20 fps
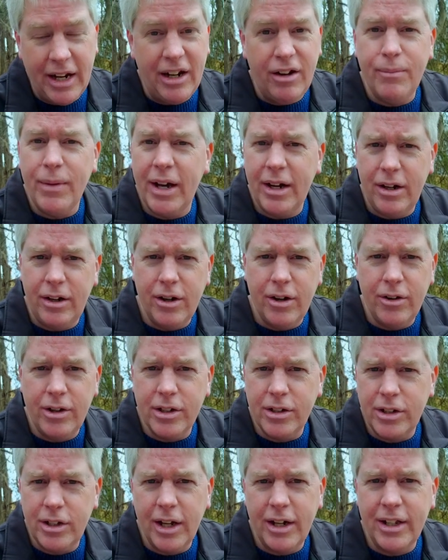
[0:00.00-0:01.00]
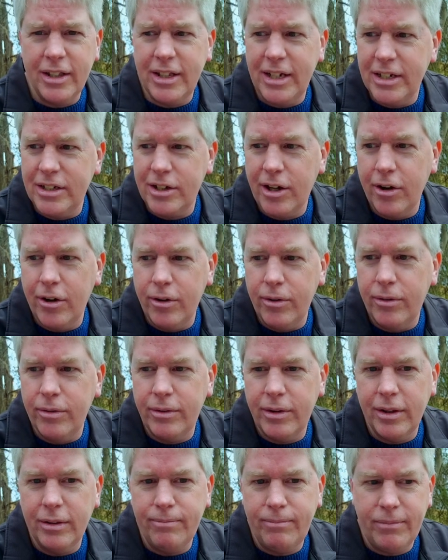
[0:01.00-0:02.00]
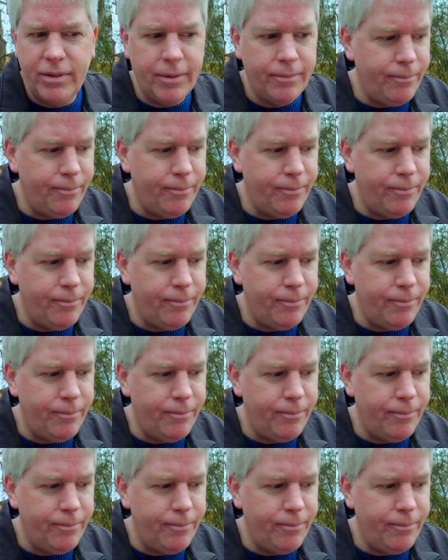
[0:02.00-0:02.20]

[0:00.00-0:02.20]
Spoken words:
and you might have noticed none of these go, the